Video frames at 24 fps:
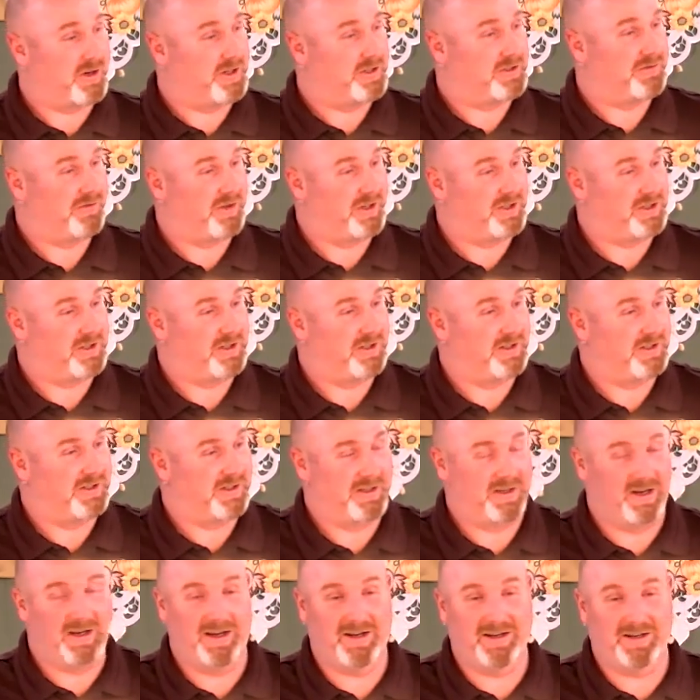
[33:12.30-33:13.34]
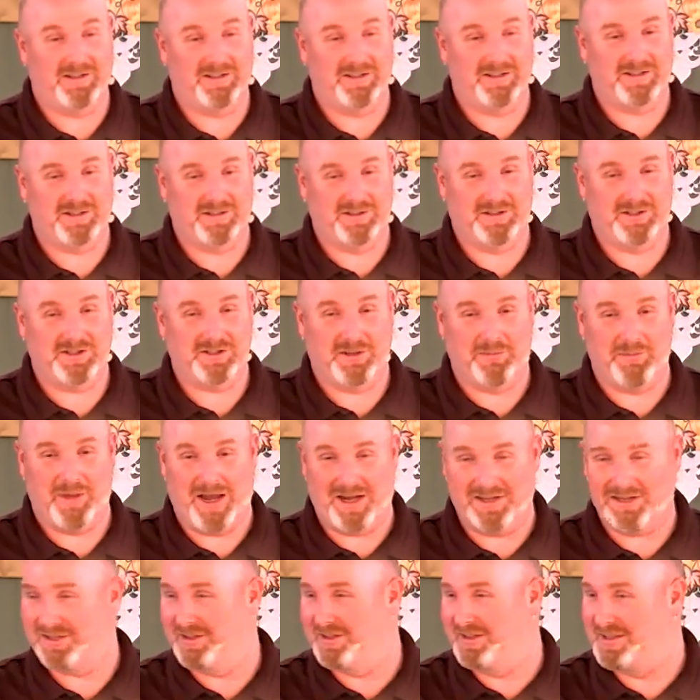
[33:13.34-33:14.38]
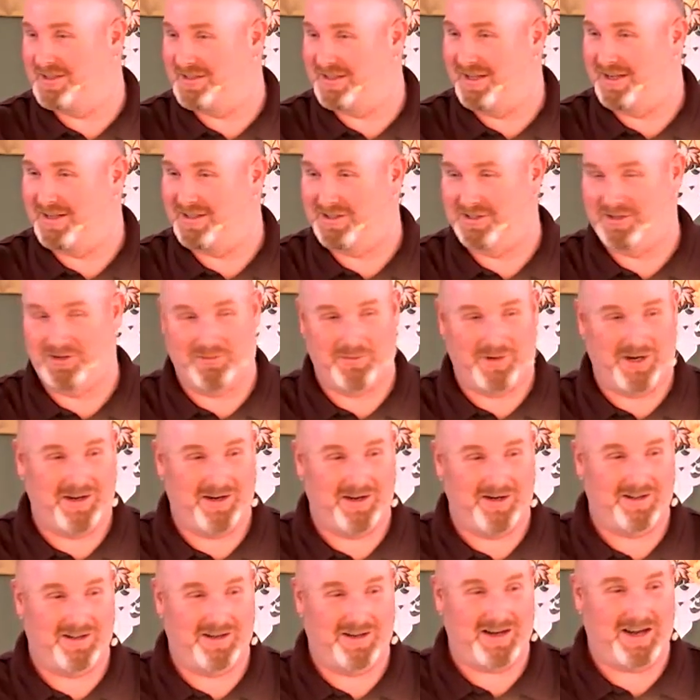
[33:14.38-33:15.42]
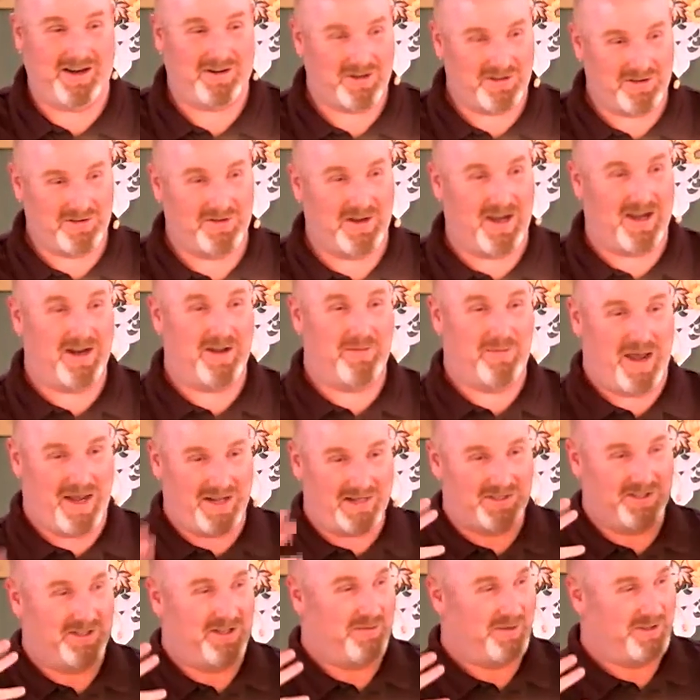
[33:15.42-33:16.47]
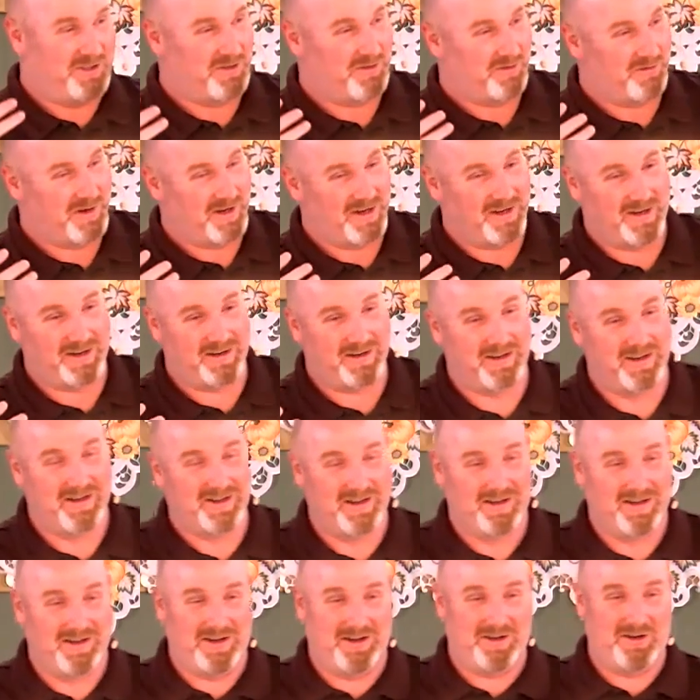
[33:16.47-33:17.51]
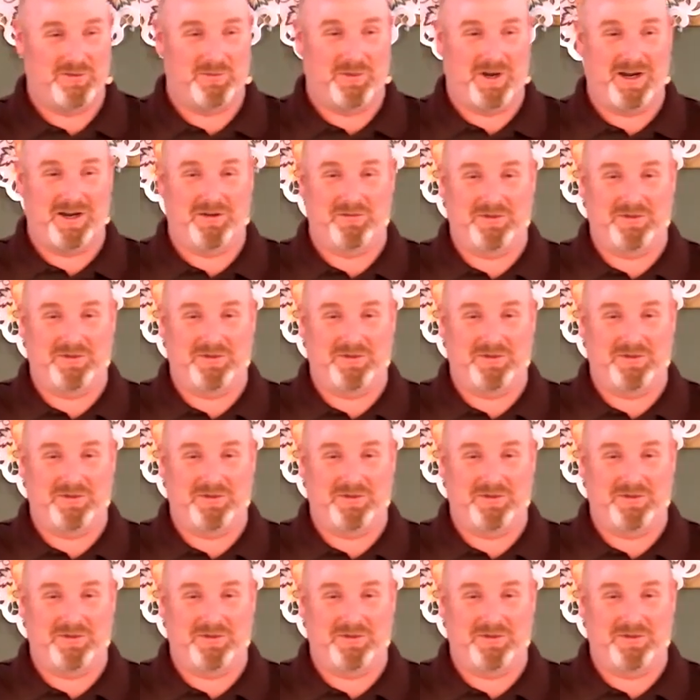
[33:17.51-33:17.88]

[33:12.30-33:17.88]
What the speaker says: vision, is it not? Just imagine these things in your mind. Like, how can you not imagine them as you're reading in your mind what